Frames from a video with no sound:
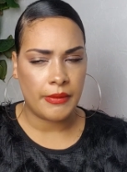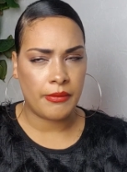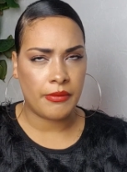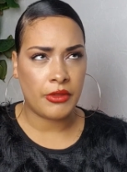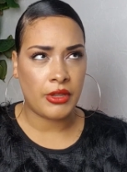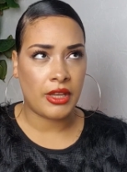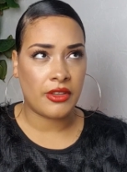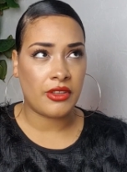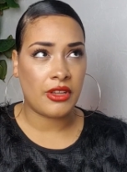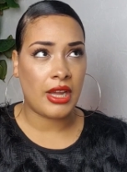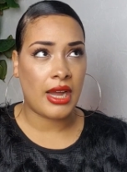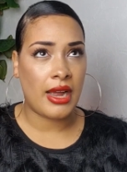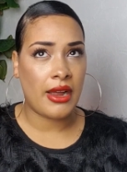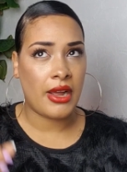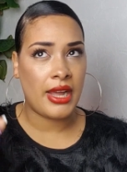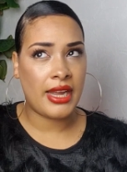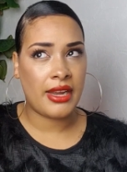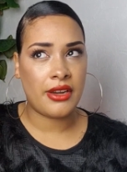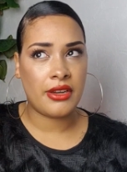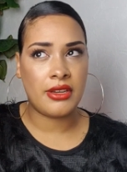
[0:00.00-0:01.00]
Not I
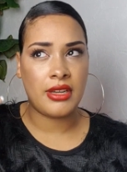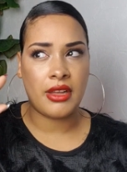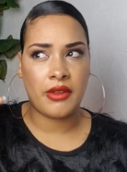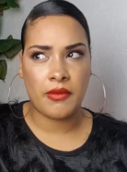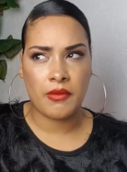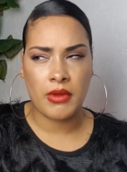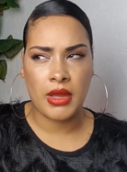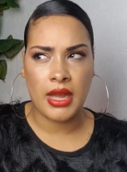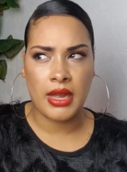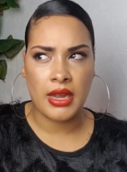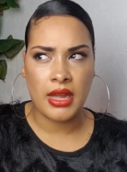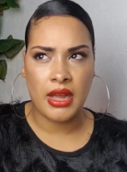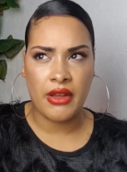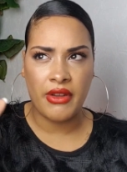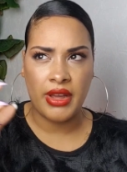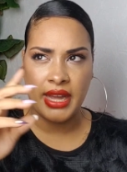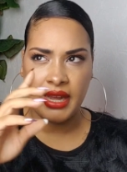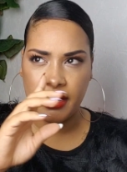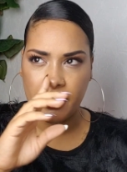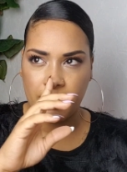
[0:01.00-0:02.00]
hear not I, I
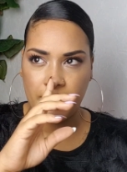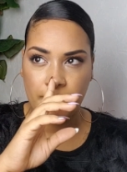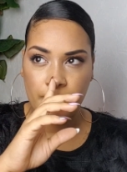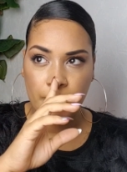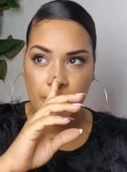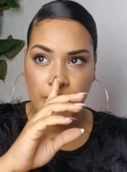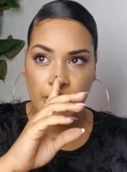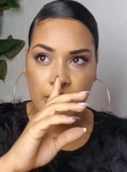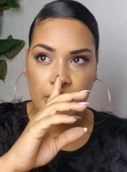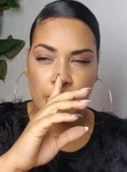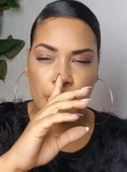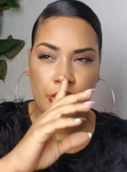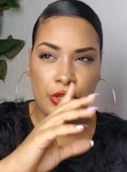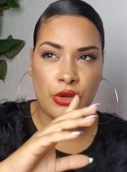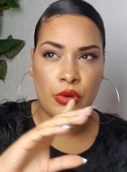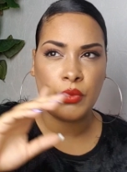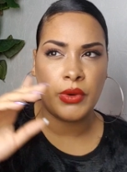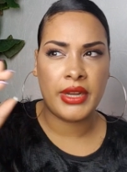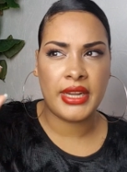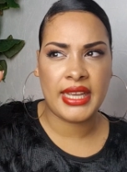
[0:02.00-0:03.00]
hear you
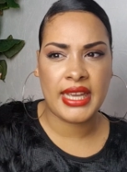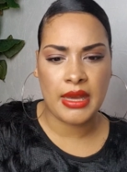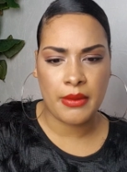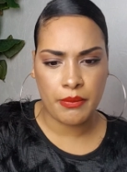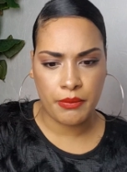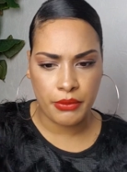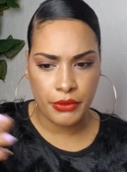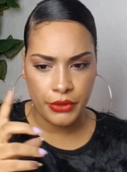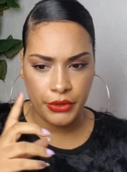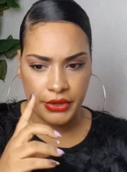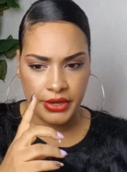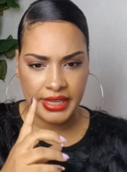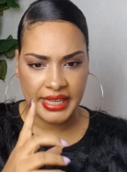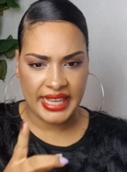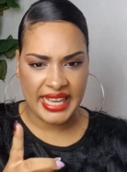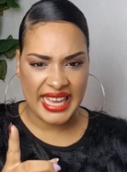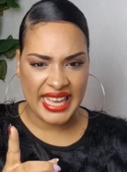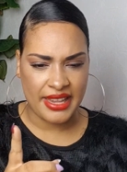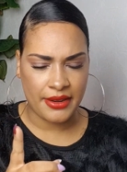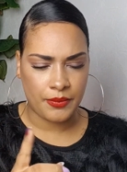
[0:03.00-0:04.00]
don't want to get burned
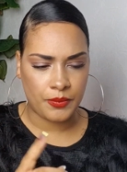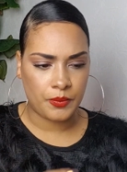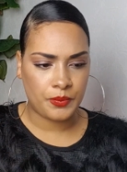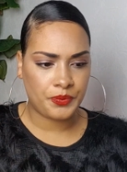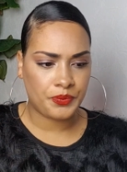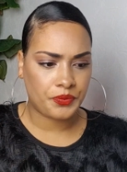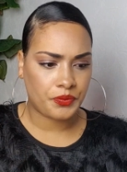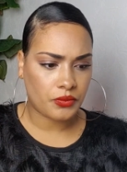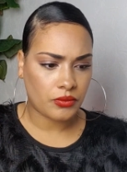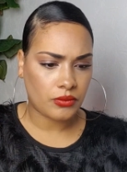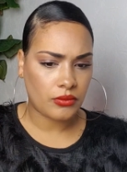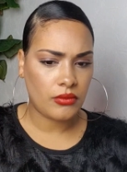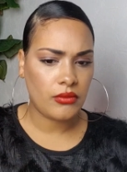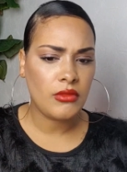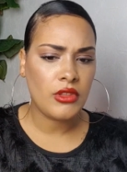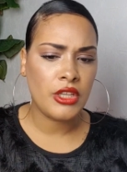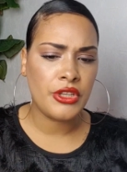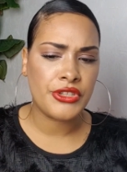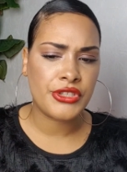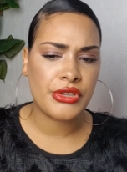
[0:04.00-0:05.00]
again.
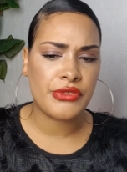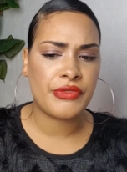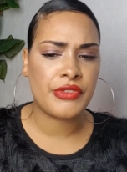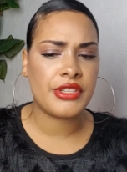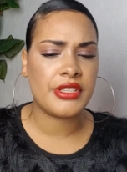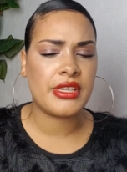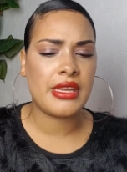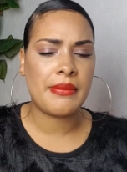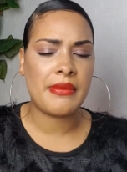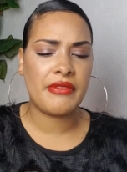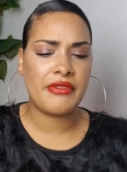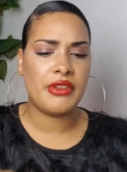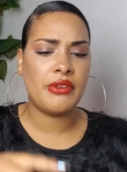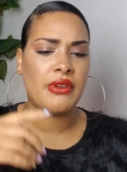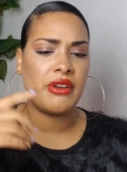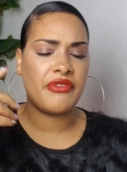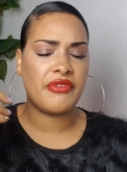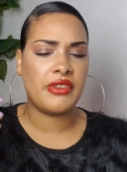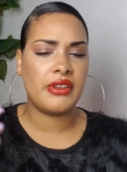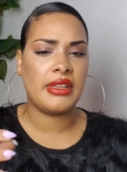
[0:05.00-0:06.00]
So for some of you,
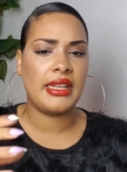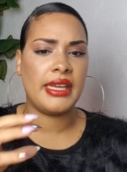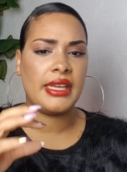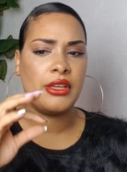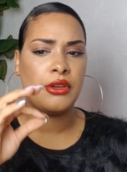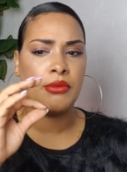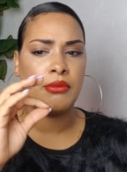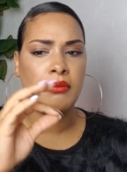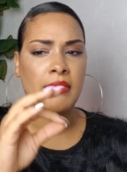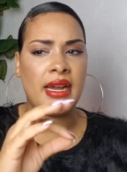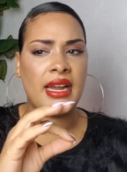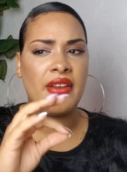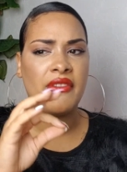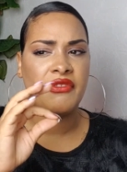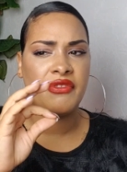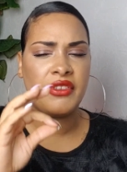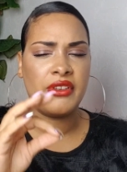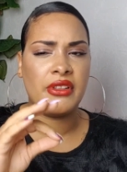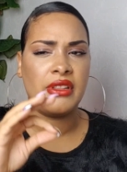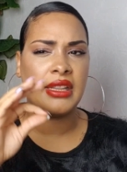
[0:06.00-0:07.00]
I feel like you might
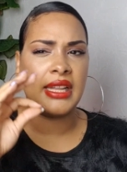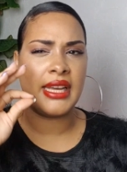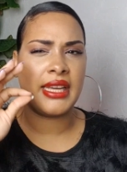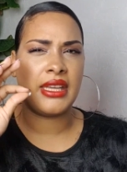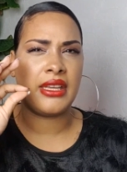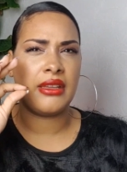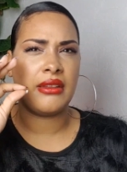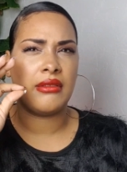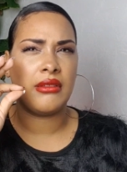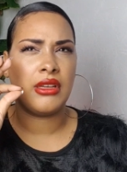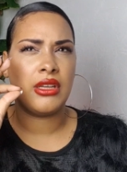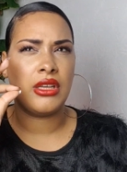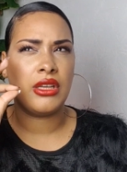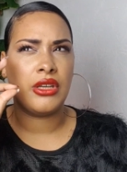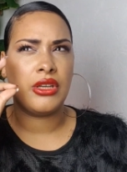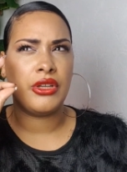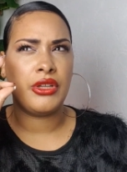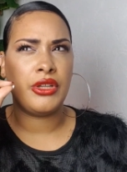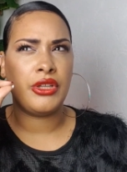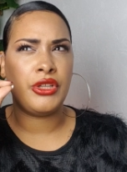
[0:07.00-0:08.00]
feel like
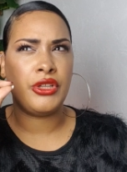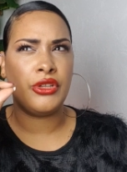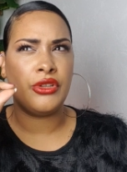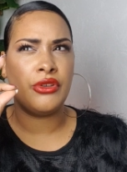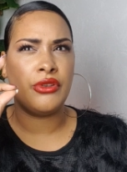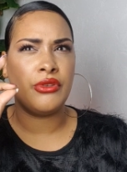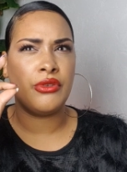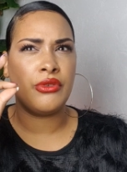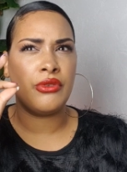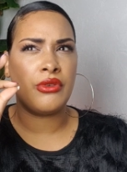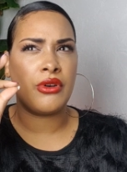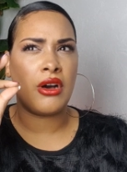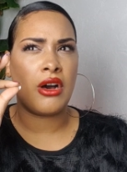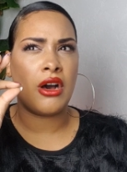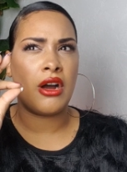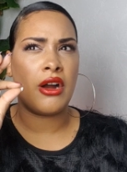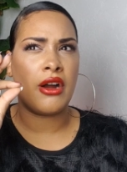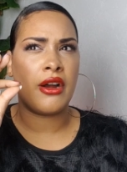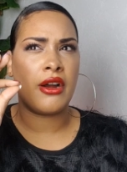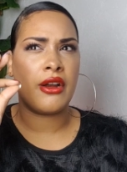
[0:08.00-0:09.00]
you
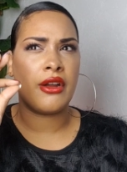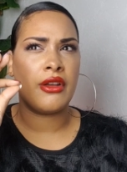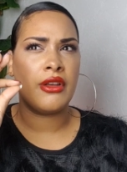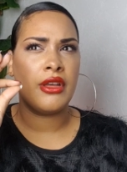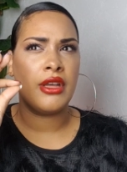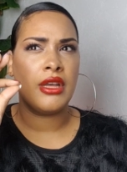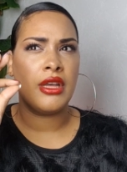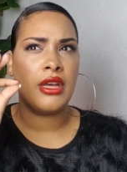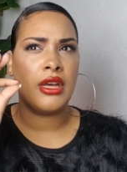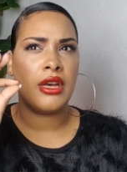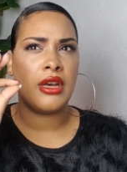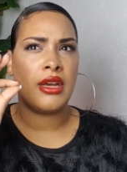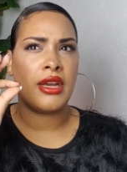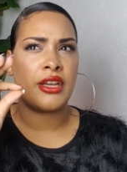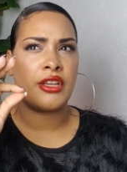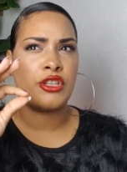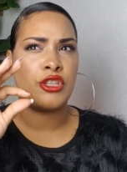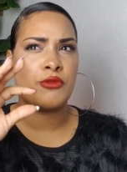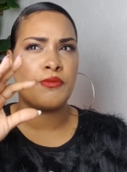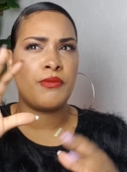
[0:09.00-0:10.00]
are
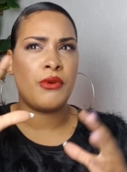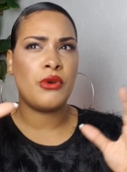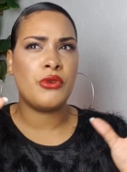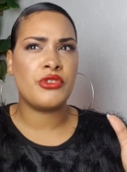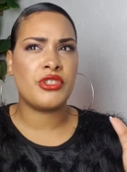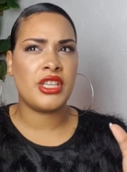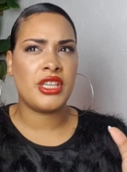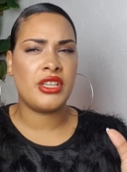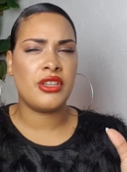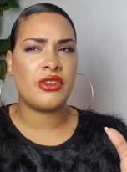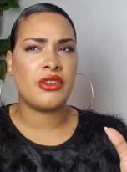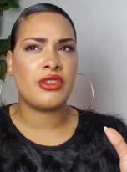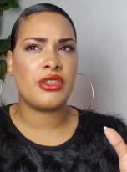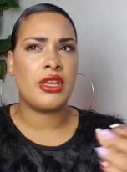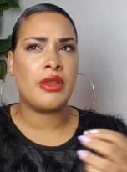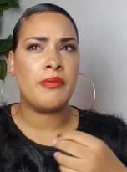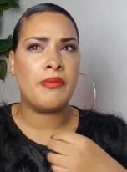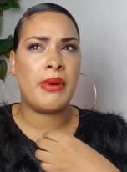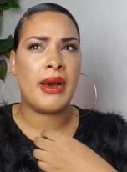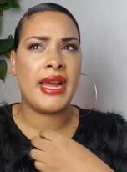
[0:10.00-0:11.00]
exposing your
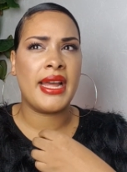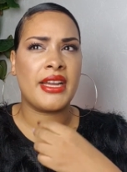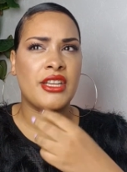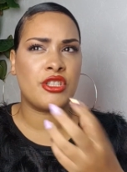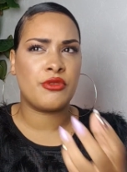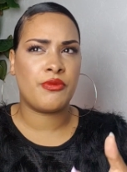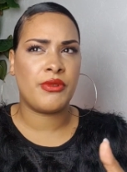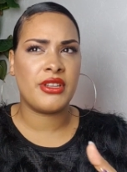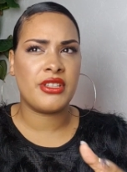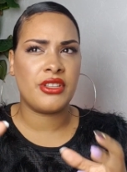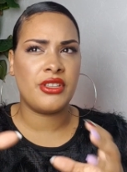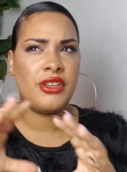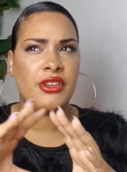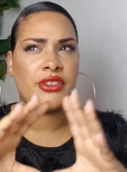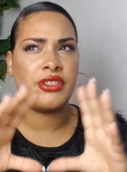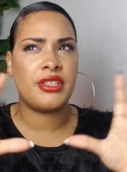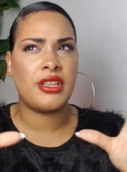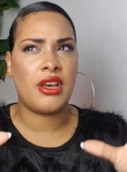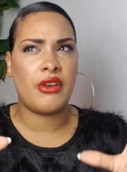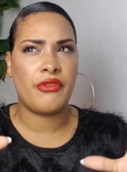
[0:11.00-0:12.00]
by expressing
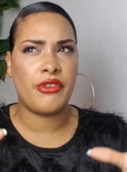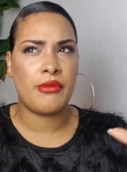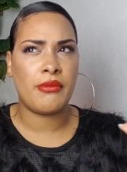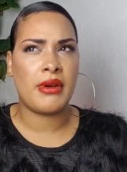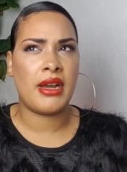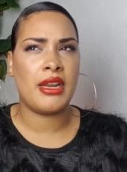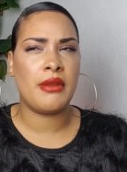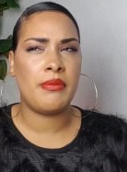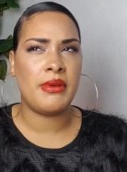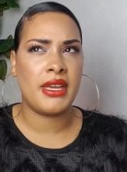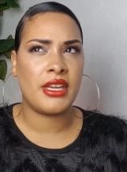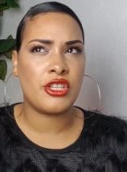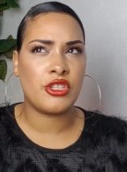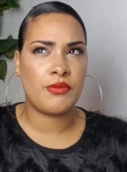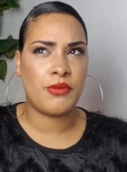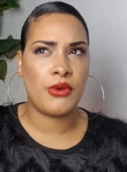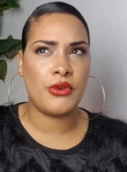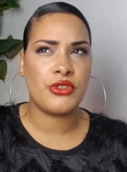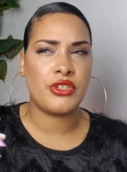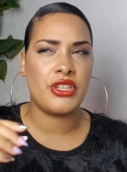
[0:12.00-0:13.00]
yourself you might be
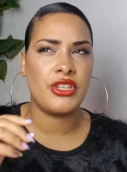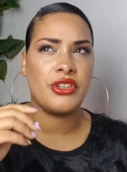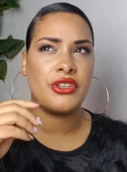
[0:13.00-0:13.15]
exposing